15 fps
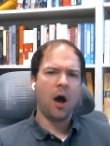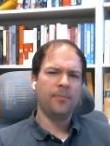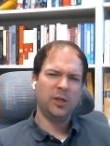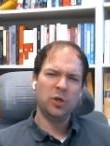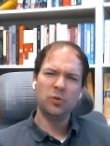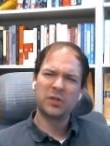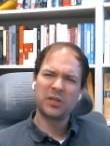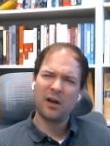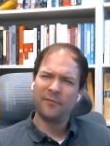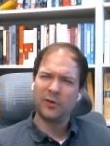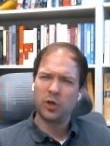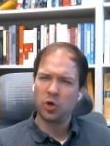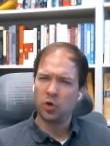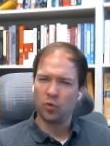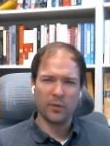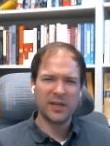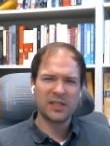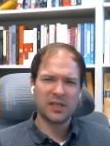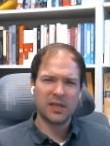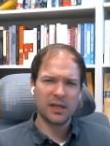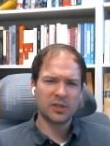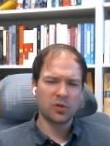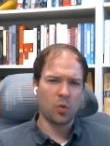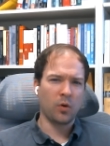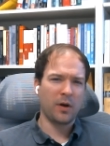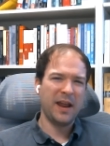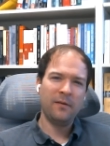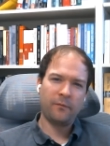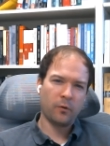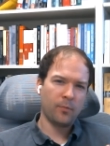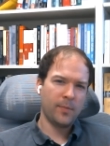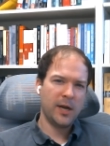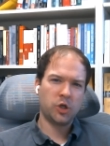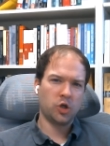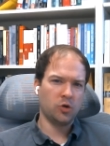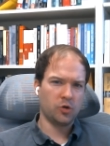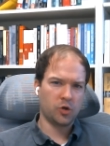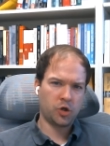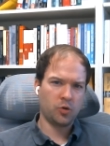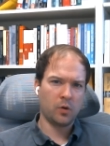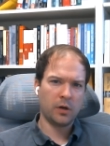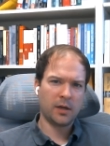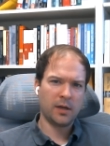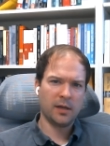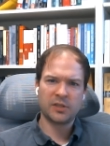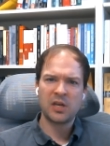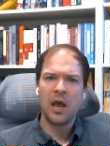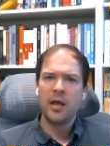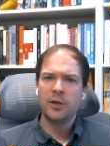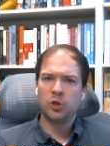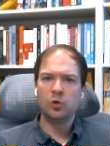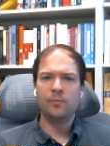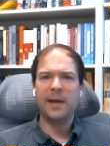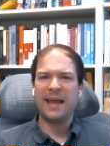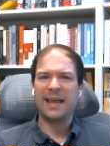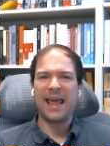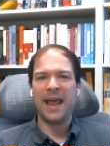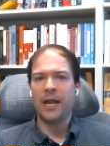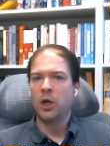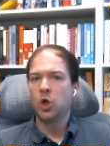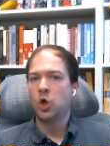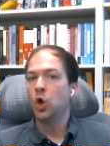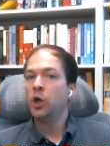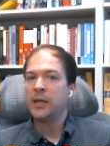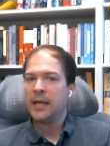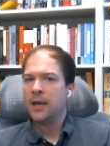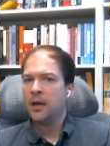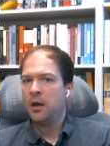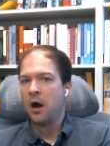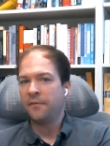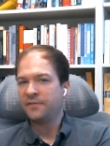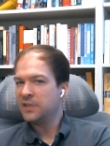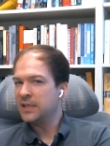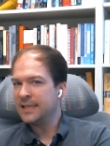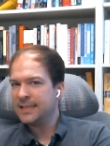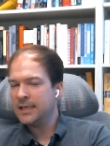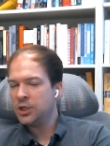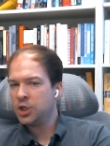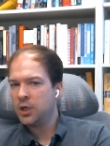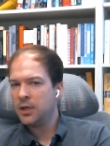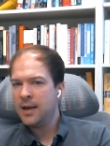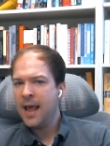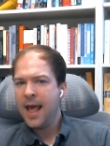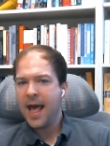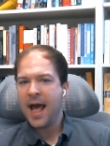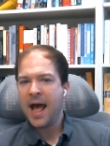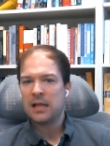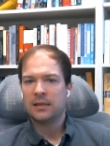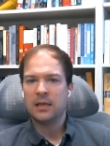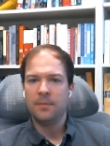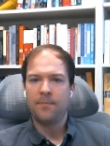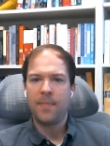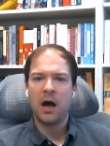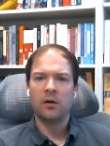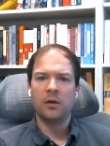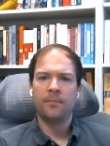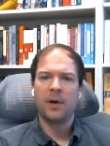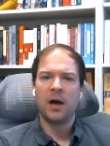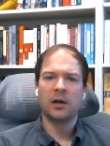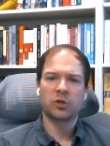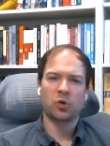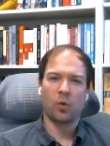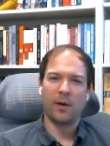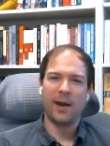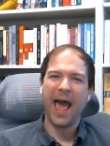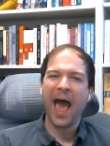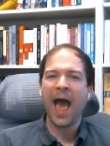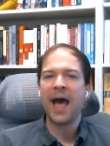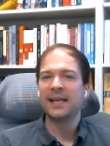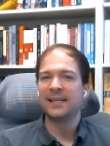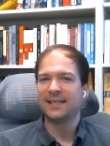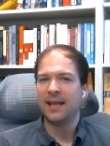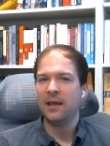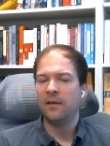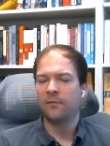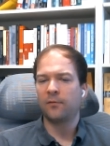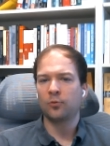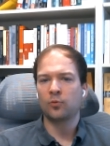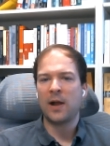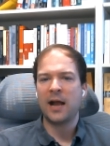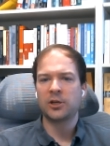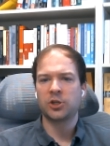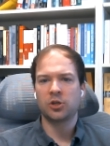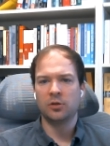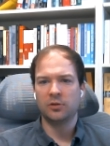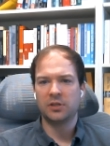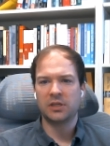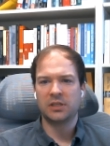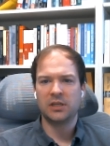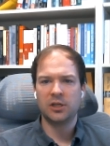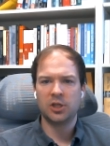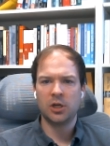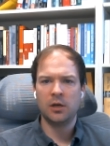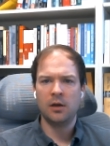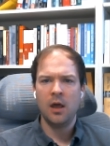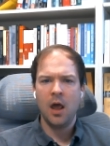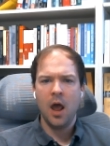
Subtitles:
use of heuristics or informational shortcuts to make a good enough decision at the ballot box, or an as if rational decision.